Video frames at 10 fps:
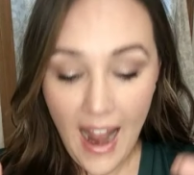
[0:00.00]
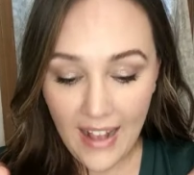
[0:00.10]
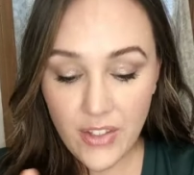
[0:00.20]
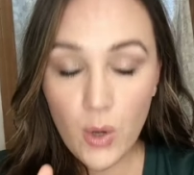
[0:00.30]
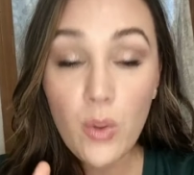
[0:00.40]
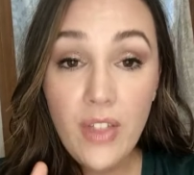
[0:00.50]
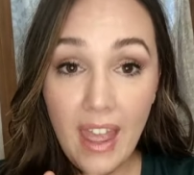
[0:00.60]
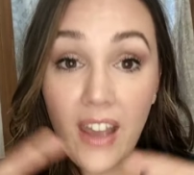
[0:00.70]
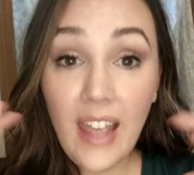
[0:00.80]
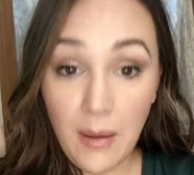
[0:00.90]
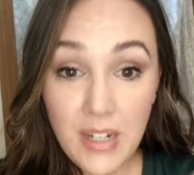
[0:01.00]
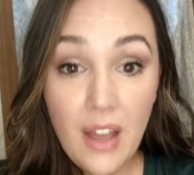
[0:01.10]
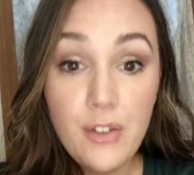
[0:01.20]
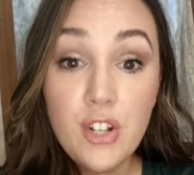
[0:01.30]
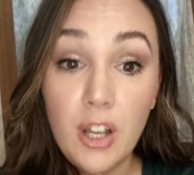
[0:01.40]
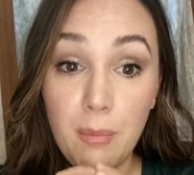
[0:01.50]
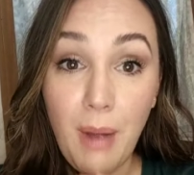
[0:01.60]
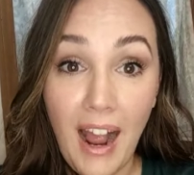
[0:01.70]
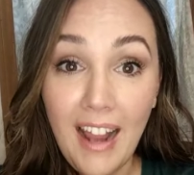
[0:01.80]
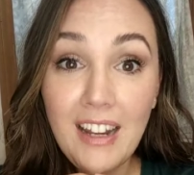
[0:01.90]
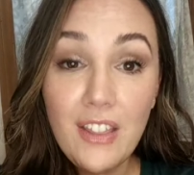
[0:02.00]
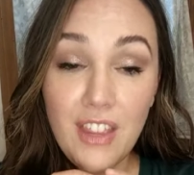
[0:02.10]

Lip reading: And so they came together to combine